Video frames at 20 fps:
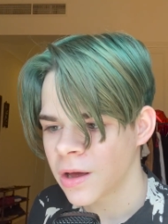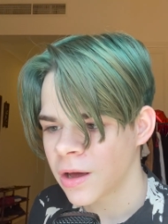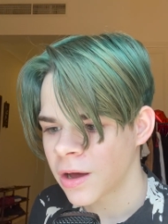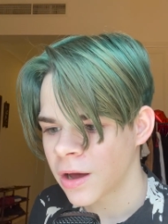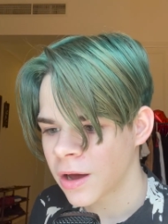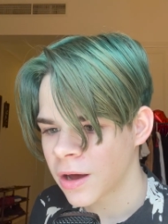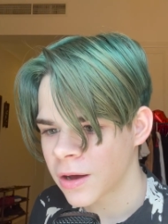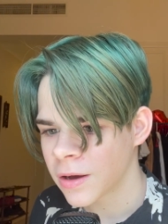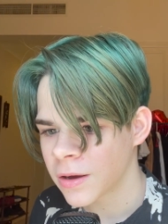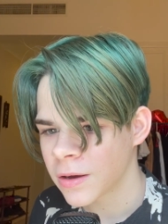
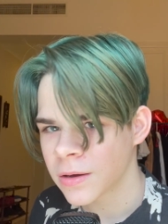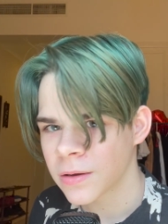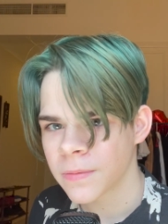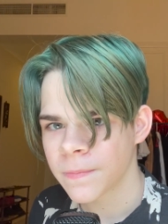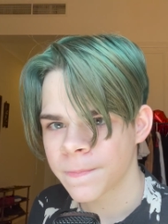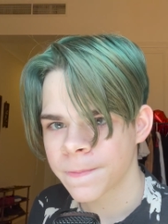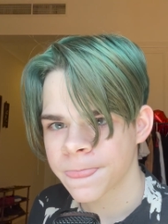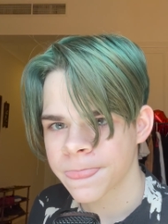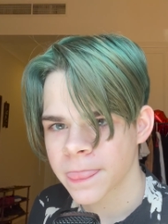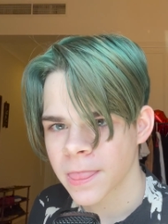Uh,
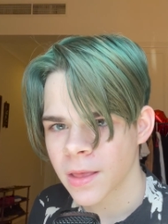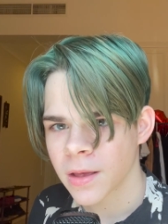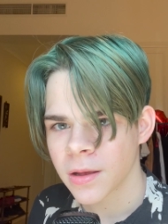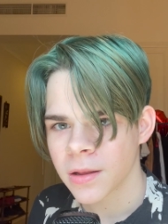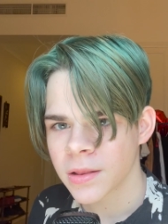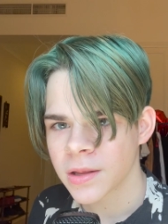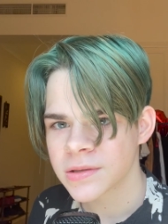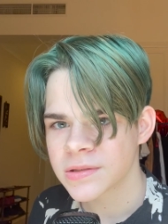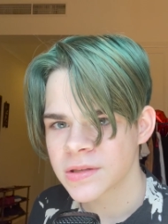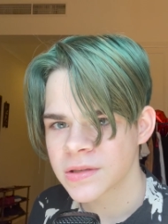
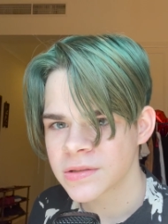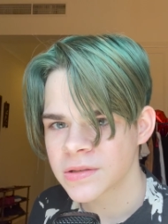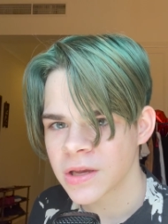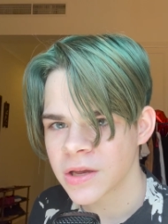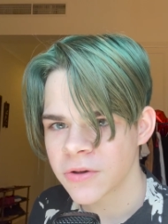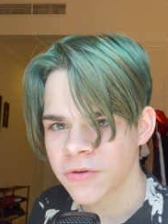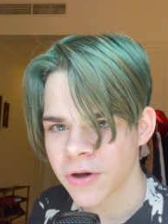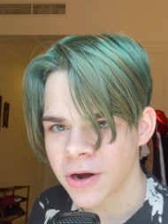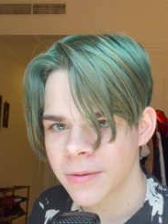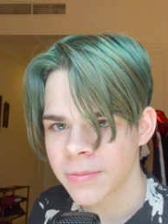this is
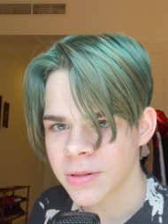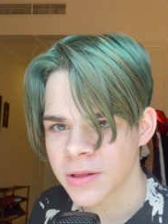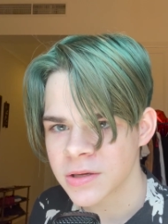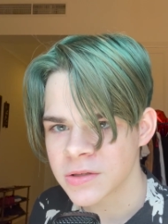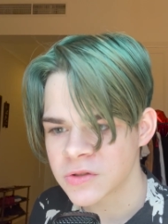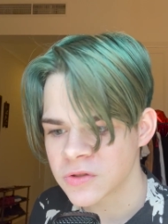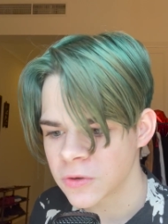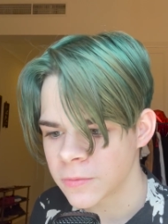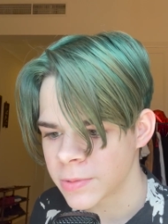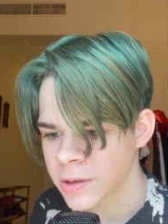incredibly
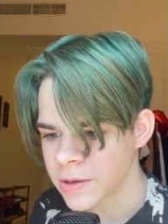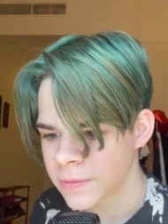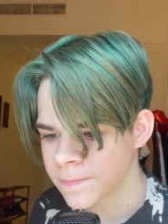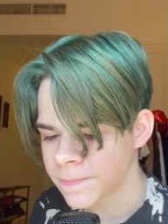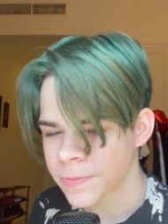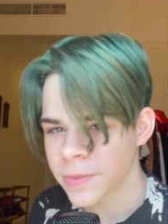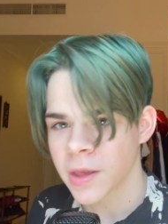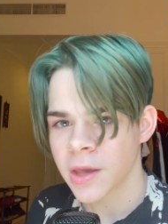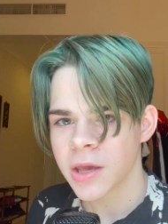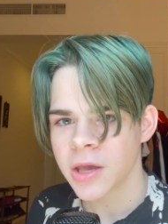stupid.
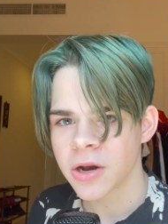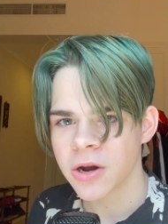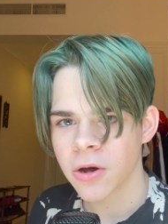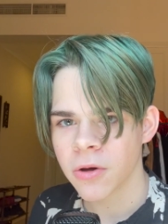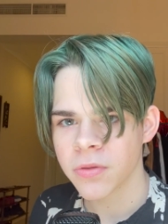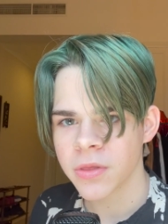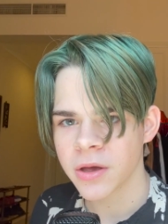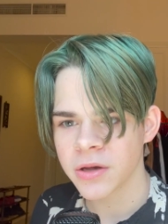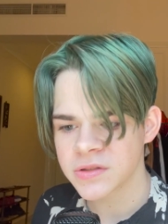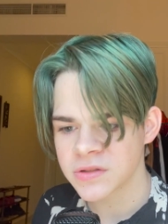You know,
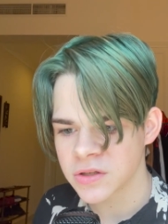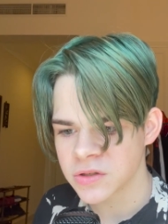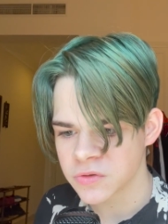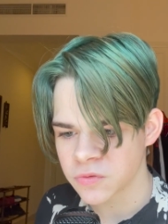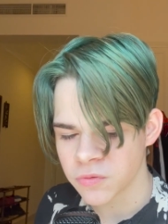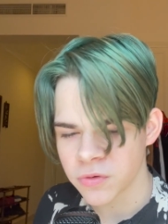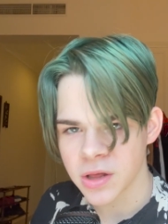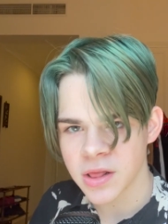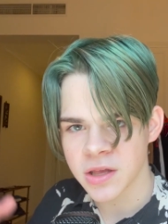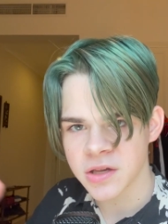there's this
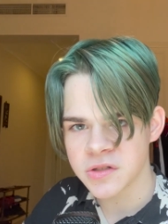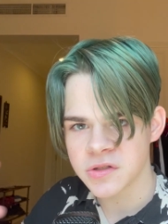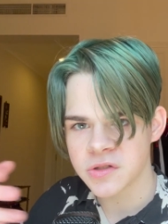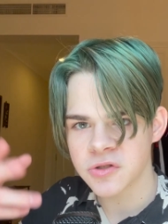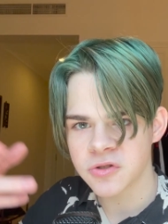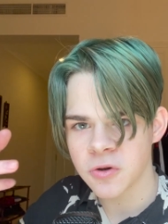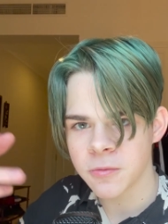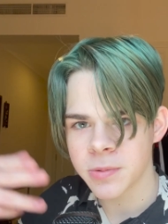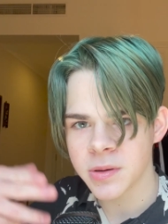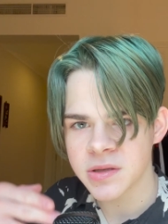really
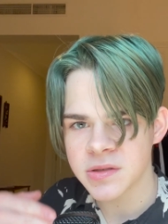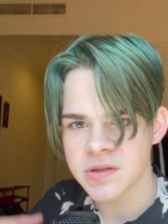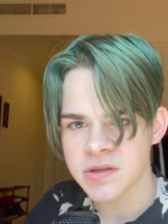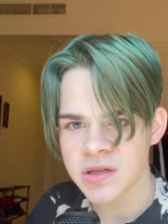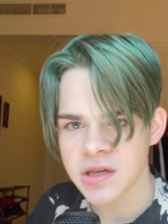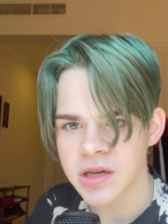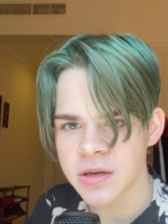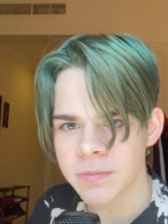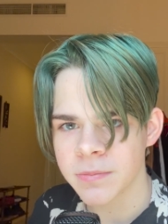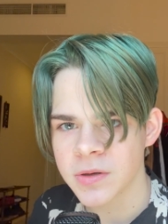stupid
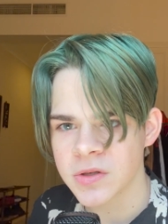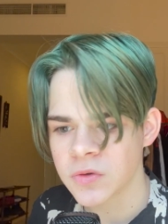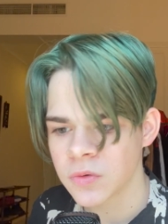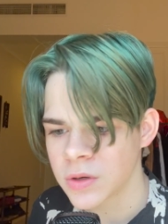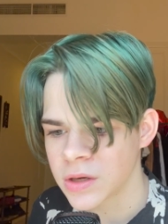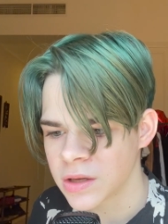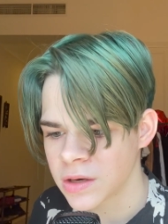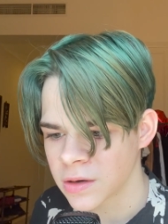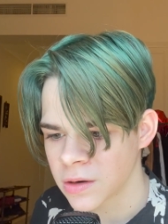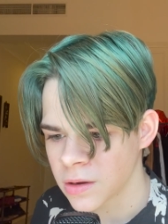scene
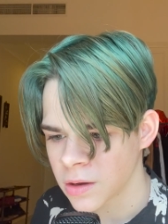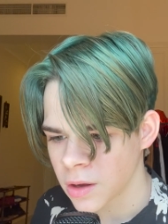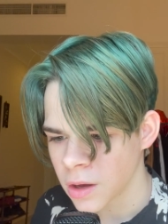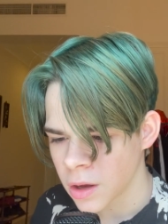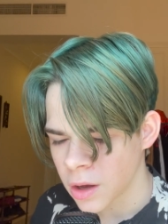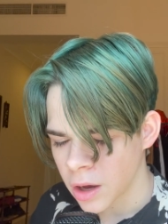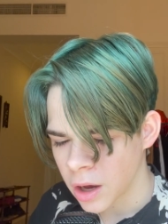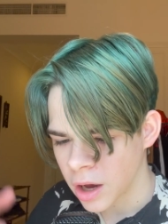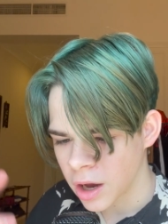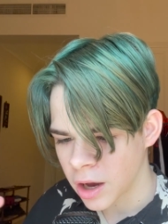between
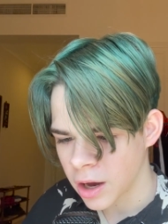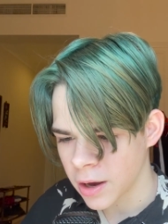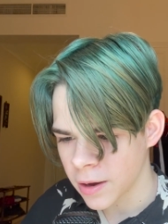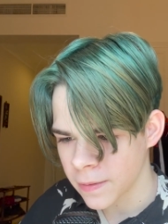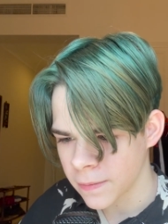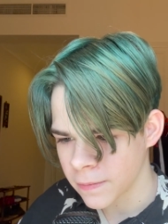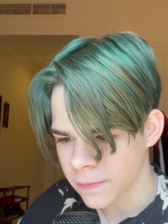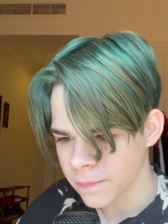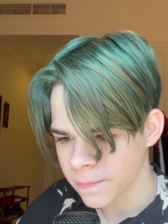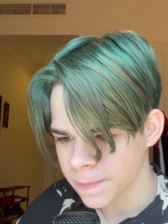uh,